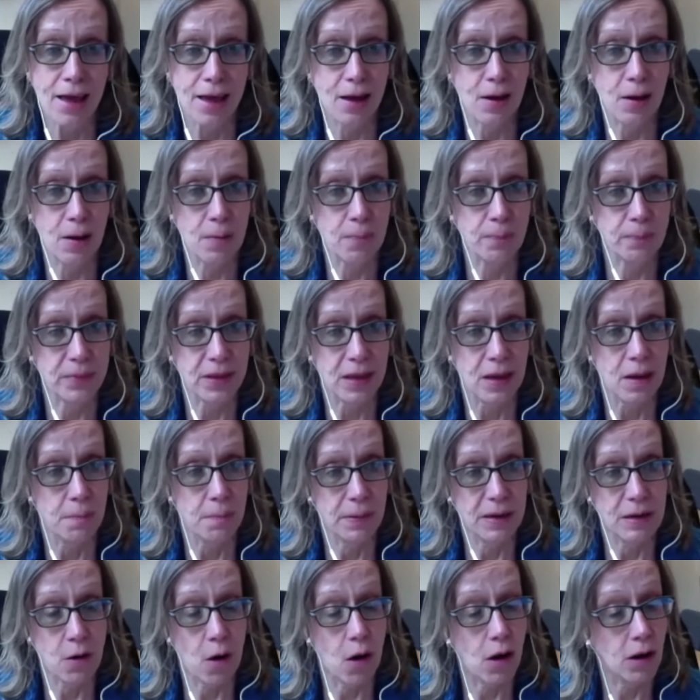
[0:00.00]

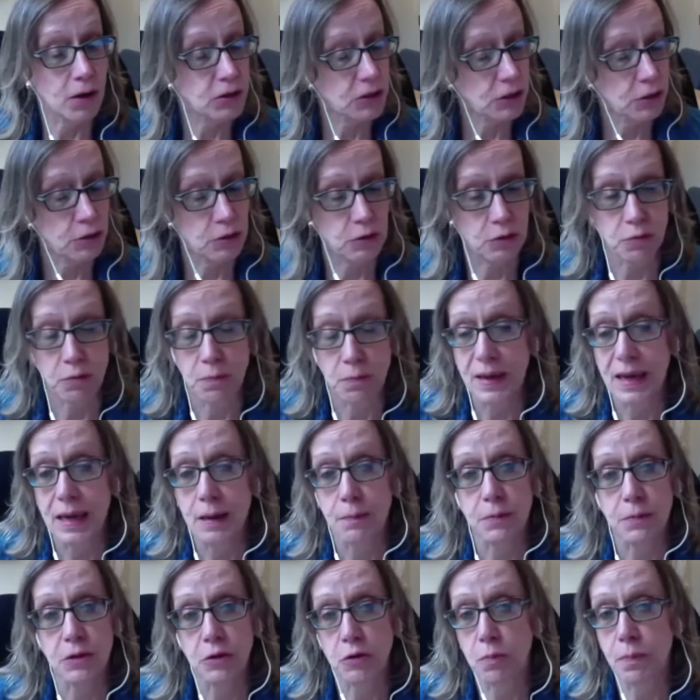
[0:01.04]
but also to be
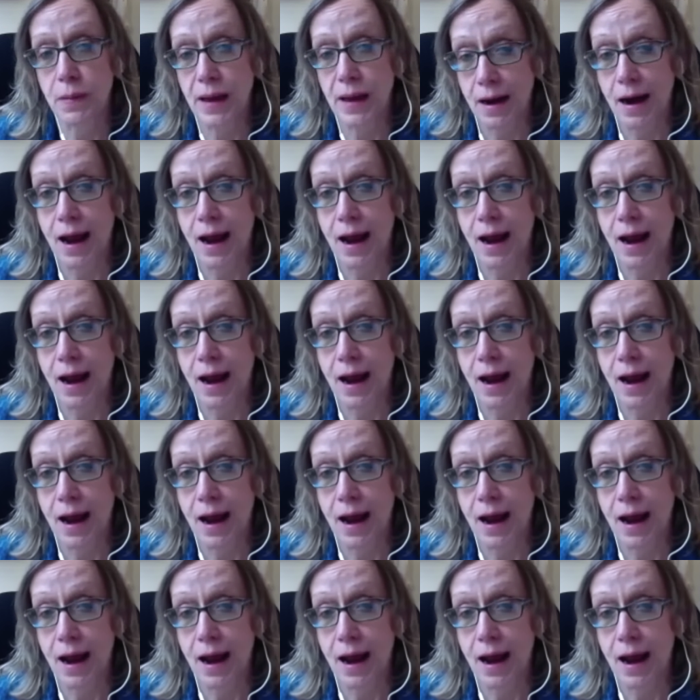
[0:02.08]
able to better